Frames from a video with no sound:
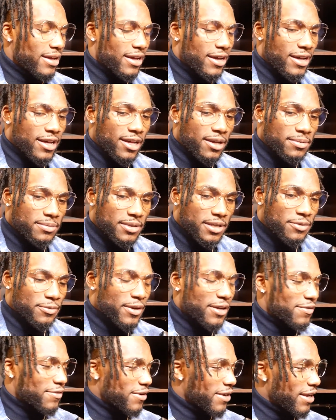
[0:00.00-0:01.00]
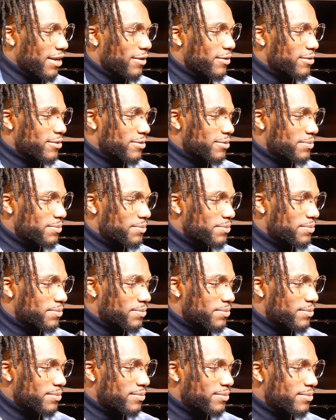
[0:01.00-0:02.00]
Uh, getting ready for the Eagles.
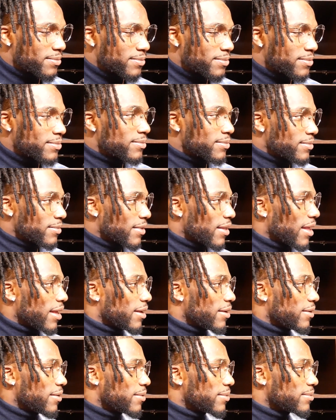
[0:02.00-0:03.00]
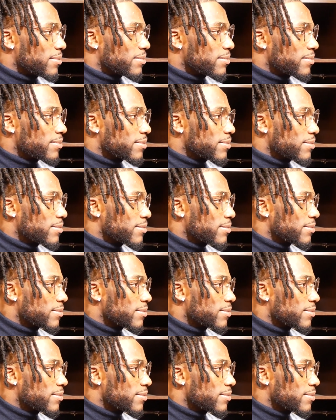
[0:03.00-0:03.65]
Appreciate it, you. What impressed you about 50?